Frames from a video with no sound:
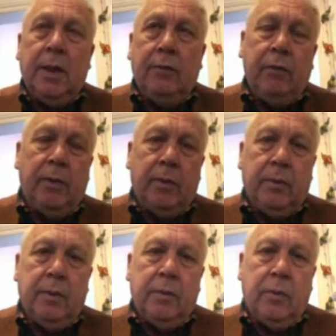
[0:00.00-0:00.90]

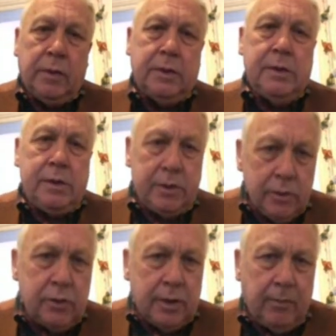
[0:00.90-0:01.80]
everyone wanted to
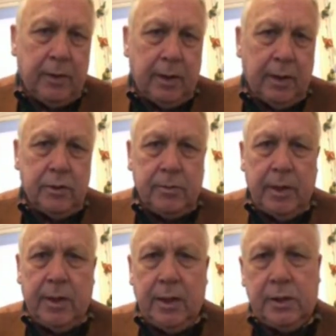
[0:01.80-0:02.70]
do something in Lewes
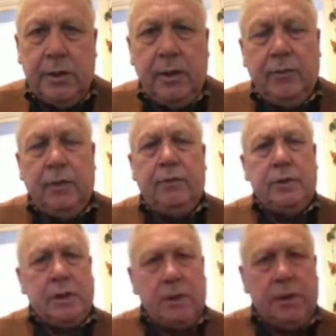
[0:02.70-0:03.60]
about that because he lived here
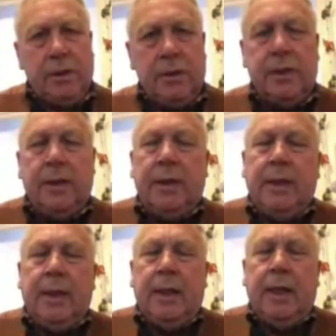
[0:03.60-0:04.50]
for 6 years.
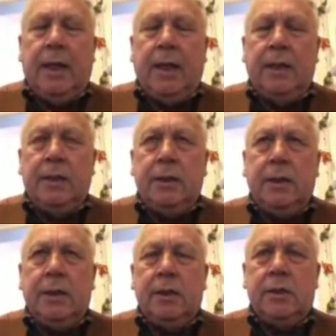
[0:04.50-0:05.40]
And
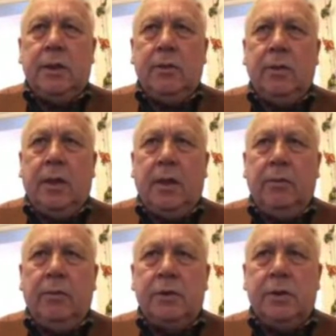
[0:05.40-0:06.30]
so I
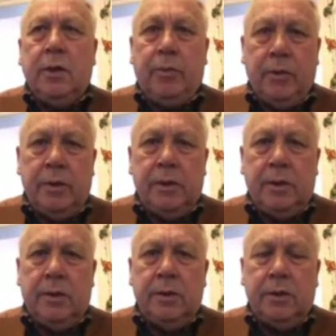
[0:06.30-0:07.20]
was
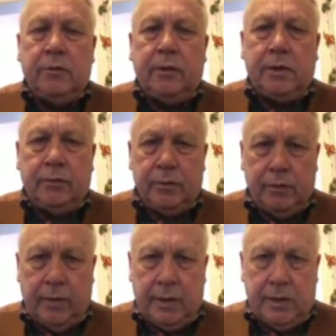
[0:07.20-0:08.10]
appointed as festival
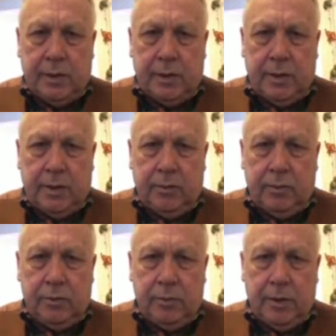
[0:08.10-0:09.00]
director, and it
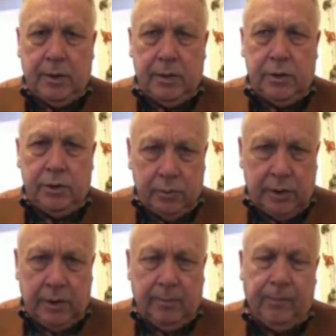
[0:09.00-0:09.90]
was my
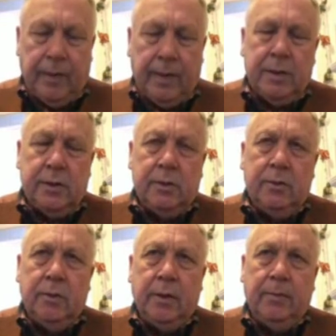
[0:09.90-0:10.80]
duty
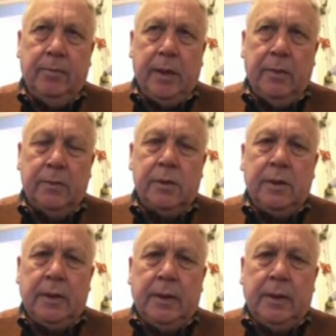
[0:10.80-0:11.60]
to mount